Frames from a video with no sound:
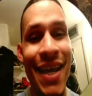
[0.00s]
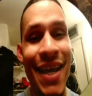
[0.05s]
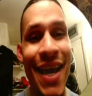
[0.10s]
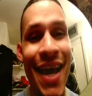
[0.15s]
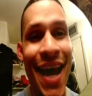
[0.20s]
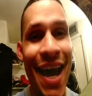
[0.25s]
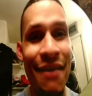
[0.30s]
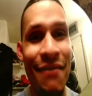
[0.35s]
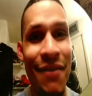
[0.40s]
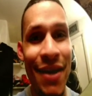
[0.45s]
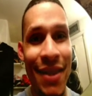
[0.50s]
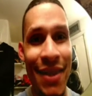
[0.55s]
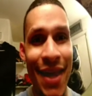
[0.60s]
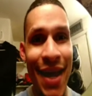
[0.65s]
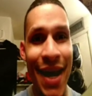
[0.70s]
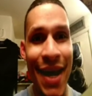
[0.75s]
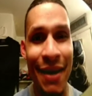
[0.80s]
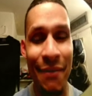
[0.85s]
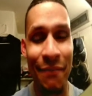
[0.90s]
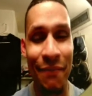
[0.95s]
having
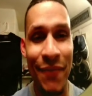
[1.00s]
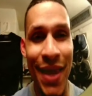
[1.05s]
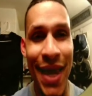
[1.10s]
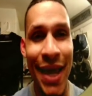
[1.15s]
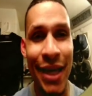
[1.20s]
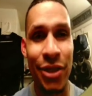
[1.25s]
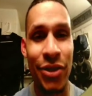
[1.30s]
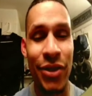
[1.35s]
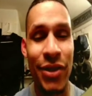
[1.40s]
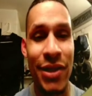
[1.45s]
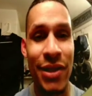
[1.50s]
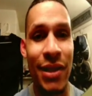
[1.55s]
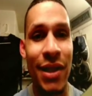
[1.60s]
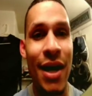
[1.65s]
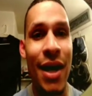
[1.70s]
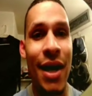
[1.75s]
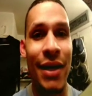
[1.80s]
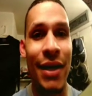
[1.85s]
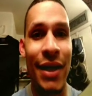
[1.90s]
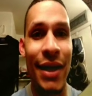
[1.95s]
that extra
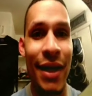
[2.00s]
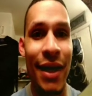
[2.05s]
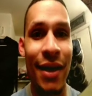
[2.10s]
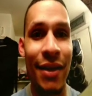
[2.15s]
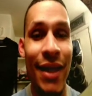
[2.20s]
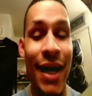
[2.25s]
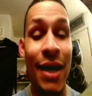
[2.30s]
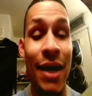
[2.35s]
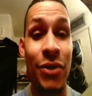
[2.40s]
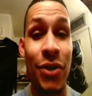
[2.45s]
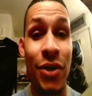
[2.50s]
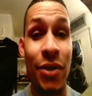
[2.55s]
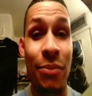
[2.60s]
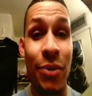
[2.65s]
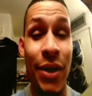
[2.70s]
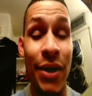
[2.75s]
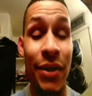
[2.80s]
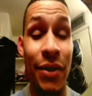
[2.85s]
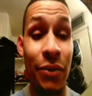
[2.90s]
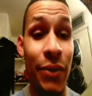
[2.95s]
slot allows you to
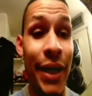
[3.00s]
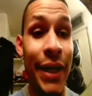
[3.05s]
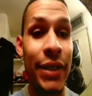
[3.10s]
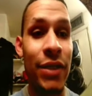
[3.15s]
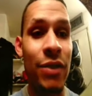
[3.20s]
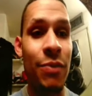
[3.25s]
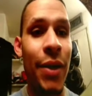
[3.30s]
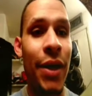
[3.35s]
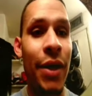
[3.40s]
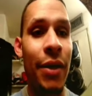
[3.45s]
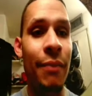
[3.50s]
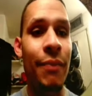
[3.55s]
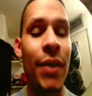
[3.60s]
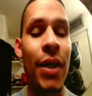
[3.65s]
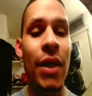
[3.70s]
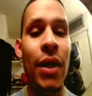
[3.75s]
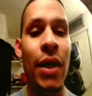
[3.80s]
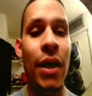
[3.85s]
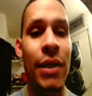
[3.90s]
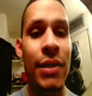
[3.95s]
bring the Raid spell.
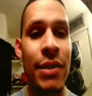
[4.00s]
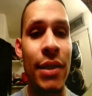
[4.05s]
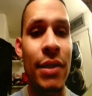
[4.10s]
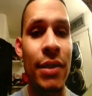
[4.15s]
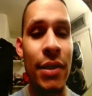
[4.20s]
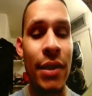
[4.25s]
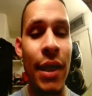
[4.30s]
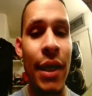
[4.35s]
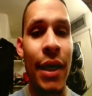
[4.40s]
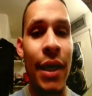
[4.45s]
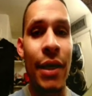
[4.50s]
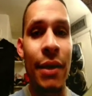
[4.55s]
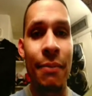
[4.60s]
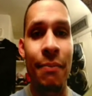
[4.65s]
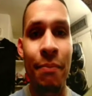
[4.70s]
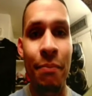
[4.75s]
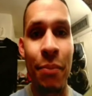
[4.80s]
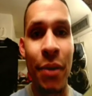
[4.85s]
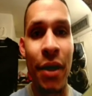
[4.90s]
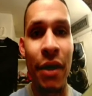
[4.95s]
Since they
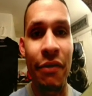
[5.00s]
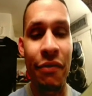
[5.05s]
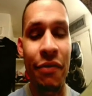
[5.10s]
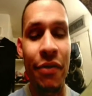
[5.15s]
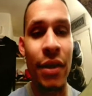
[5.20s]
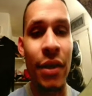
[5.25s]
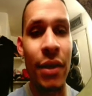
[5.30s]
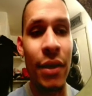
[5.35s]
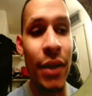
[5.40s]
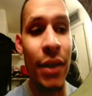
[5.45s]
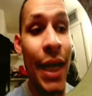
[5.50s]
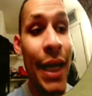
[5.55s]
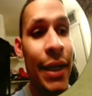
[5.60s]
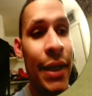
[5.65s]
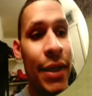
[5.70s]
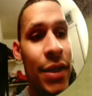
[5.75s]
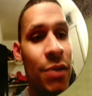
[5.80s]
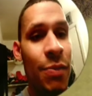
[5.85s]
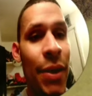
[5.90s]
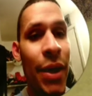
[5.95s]
buff the
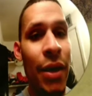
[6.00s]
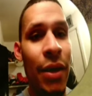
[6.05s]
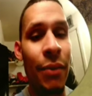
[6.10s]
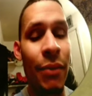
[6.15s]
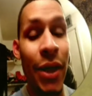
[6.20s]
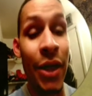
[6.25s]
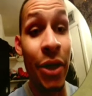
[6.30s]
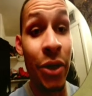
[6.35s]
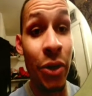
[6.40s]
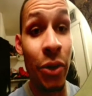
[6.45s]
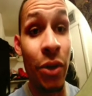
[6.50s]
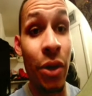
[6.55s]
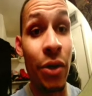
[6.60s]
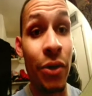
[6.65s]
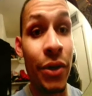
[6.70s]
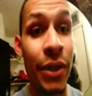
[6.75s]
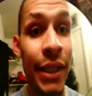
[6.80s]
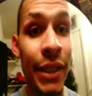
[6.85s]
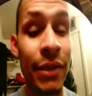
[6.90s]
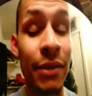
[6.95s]
lightning spell and you no
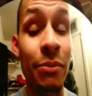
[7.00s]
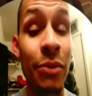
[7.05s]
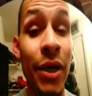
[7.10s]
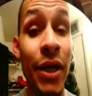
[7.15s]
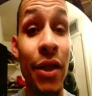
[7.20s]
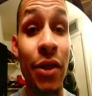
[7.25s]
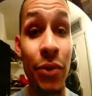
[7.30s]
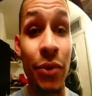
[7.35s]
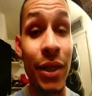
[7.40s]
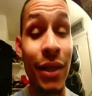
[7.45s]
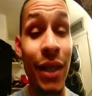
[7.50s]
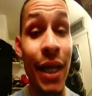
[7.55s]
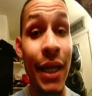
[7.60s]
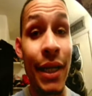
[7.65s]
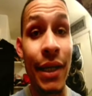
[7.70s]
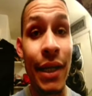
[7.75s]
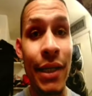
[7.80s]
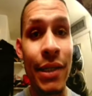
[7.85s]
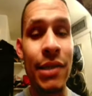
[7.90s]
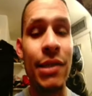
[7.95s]
longer need to bring 3
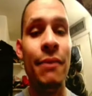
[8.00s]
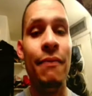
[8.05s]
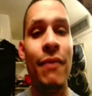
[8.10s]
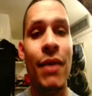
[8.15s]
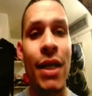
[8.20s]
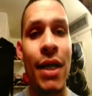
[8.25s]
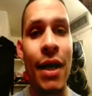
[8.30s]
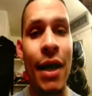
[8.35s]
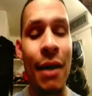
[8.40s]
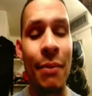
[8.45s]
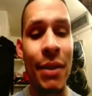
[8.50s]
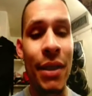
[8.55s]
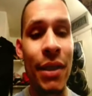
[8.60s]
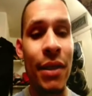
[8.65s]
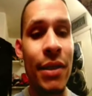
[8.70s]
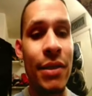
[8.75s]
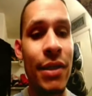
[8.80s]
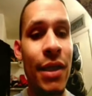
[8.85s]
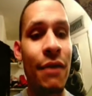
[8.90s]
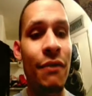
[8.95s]
lightnings, it
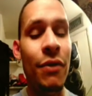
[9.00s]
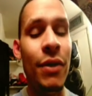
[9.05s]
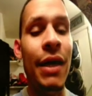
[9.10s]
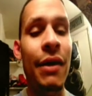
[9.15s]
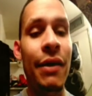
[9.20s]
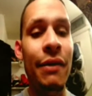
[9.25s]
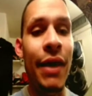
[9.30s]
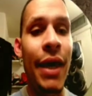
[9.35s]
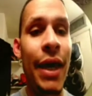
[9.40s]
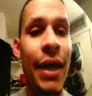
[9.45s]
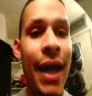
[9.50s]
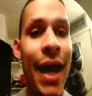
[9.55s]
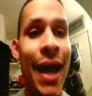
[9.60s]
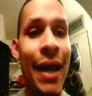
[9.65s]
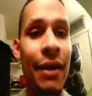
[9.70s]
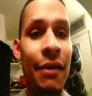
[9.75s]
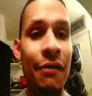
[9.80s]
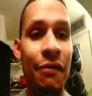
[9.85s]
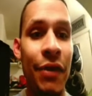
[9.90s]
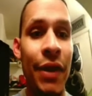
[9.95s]
does give you that
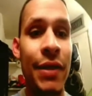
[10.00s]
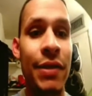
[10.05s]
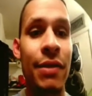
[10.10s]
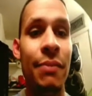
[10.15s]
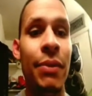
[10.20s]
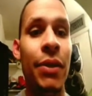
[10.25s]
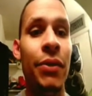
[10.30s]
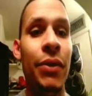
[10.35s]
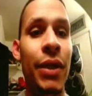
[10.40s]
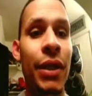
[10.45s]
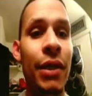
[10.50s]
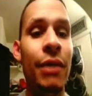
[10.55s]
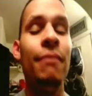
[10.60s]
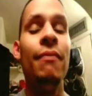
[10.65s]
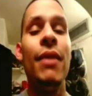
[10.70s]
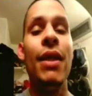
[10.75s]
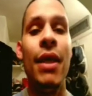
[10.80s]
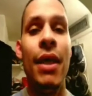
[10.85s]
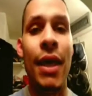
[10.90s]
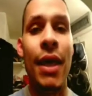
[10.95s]
added flexibility
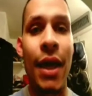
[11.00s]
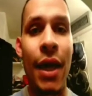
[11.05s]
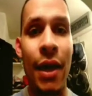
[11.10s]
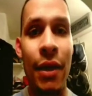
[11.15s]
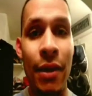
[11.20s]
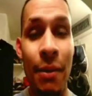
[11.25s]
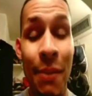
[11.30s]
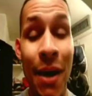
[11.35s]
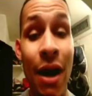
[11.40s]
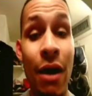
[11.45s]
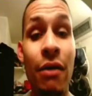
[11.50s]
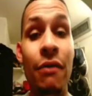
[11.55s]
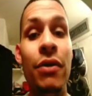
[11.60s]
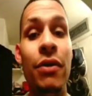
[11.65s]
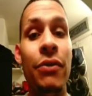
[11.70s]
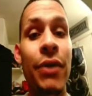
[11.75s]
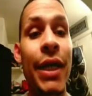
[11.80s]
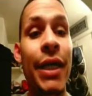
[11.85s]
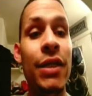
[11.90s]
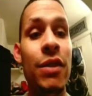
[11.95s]
and the power of the
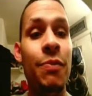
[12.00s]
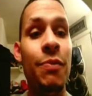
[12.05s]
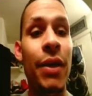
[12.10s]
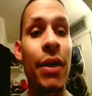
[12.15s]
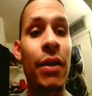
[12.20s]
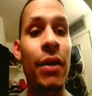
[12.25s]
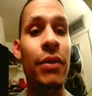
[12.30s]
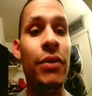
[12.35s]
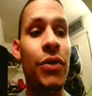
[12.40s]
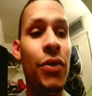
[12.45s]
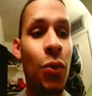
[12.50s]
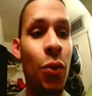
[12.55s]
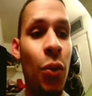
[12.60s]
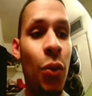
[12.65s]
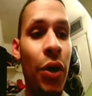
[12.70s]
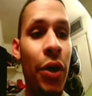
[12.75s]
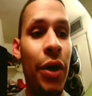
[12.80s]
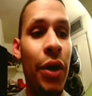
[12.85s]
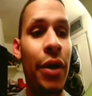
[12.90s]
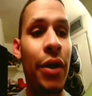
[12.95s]
raid spell to
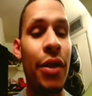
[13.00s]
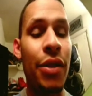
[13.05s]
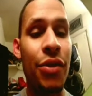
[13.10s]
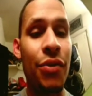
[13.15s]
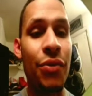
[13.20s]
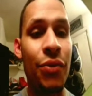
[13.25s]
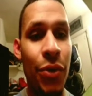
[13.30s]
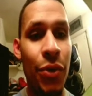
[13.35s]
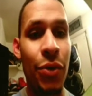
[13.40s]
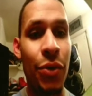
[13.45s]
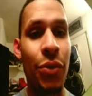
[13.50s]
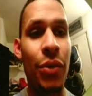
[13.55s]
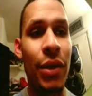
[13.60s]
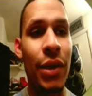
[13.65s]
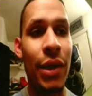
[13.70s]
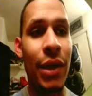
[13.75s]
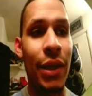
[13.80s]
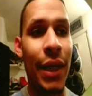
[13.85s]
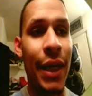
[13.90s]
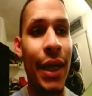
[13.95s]
work through
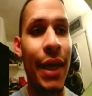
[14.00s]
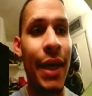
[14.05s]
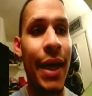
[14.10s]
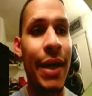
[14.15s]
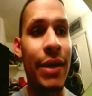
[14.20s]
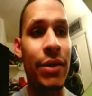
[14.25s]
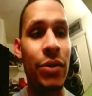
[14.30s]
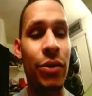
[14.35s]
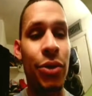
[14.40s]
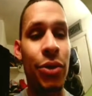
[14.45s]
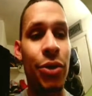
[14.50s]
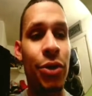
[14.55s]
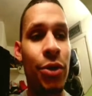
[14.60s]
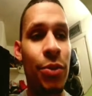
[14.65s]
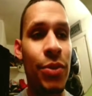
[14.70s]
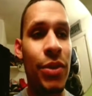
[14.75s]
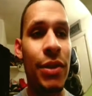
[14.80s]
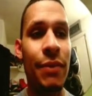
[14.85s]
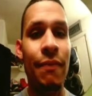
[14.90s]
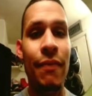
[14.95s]
the clan castle
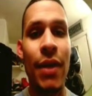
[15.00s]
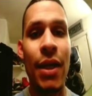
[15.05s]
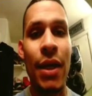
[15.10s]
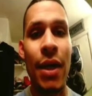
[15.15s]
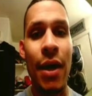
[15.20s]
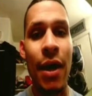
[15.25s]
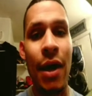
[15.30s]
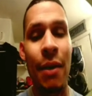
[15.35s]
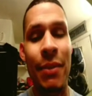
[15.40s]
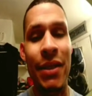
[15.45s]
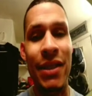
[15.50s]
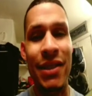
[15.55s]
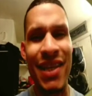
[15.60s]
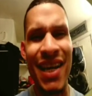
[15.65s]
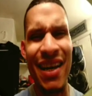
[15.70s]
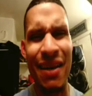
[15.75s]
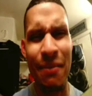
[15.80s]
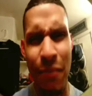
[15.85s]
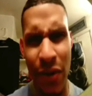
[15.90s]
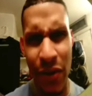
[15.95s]
troops and just
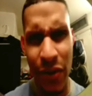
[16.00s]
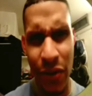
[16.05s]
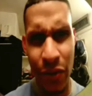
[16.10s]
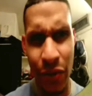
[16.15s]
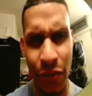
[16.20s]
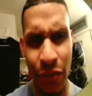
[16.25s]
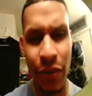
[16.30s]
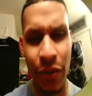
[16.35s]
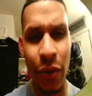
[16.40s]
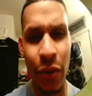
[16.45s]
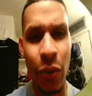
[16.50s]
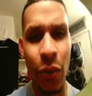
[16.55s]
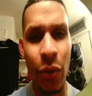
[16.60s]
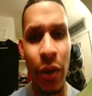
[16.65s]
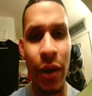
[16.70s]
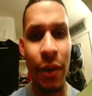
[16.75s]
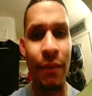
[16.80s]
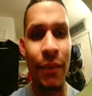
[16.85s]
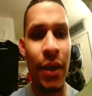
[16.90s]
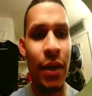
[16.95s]
kind of muscle through the
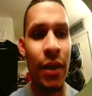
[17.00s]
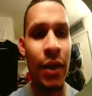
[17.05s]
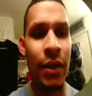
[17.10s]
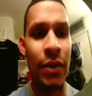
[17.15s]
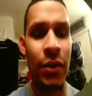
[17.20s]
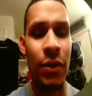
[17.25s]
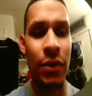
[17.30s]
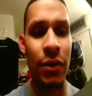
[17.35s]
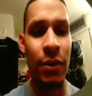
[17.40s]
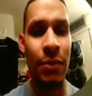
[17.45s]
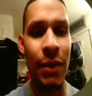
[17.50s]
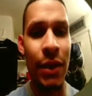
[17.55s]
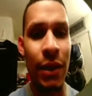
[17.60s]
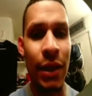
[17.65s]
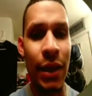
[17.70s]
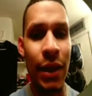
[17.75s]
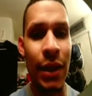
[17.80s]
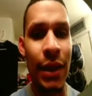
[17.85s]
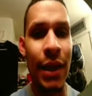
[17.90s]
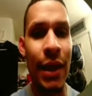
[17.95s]
core, because
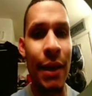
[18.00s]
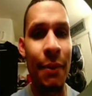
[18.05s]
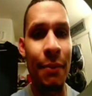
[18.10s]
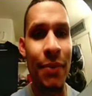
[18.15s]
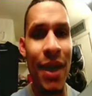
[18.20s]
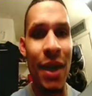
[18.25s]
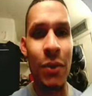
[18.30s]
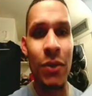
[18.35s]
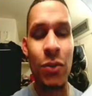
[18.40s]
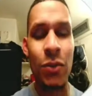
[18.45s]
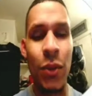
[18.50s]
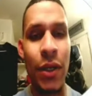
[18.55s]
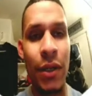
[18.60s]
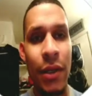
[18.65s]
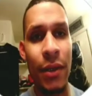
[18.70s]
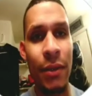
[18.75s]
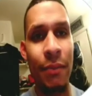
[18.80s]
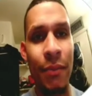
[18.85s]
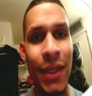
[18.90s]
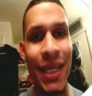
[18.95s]
ultimately that was one of
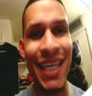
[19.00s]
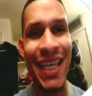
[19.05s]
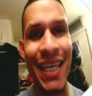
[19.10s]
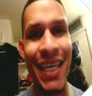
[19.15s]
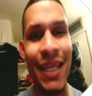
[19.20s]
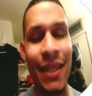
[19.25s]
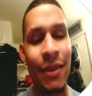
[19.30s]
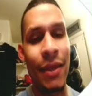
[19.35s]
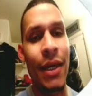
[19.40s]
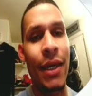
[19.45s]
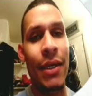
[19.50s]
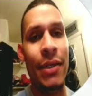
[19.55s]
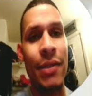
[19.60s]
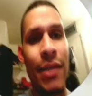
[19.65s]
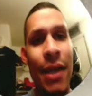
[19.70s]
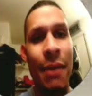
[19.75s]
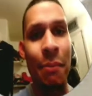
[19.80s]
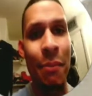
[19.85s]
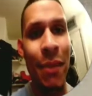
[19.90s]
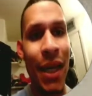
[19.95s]
the key things
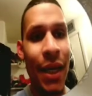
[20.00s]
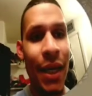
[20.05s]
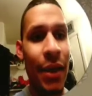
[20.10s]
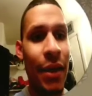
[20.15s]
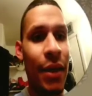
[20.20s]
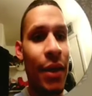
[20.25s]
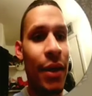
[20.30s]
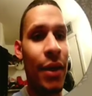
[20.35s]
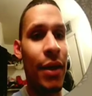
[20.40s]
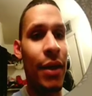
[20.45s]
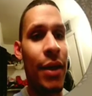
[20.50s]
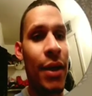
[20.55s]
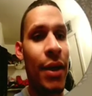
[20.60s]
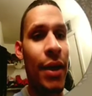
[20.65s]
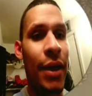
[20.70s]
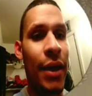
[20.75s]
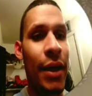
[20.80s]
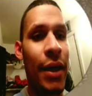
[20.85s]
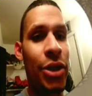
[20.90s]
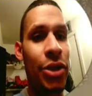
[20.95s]
that made
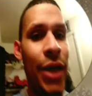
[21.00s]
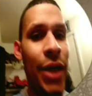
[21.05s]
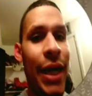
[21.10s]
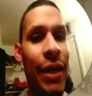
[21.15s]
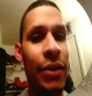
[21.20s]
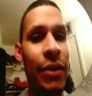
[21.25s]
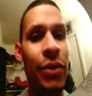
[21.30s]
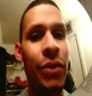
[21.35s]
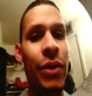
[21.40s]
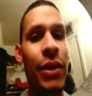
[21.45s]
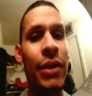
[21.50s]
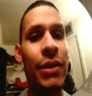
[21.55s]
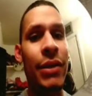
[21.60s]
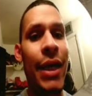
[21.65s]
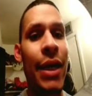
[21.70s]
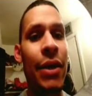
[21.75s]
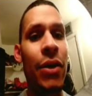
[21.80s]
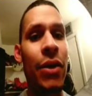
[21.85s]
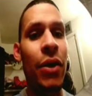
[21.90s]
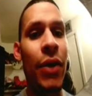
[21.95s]
Dragaloon and
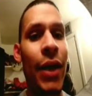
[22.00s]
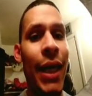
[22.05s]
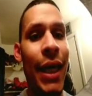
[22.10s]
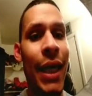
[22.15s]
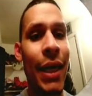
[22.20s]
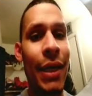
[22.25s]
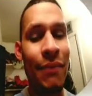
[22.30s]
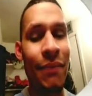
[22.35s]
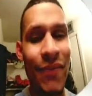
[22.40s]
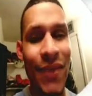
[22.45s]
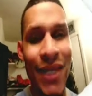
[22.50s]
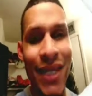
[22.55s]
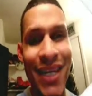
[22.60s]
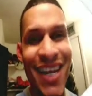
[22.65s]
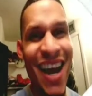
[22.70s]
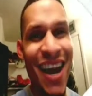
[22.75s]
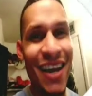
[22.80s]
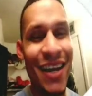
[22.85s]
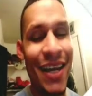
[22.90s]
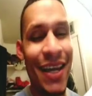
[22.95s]
Town Hall 8
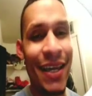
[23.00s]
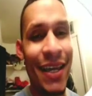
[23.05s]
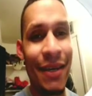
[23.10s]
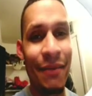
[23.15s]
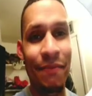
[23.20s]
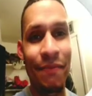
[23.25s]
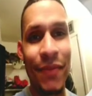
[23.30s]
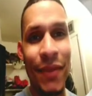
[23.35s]
not a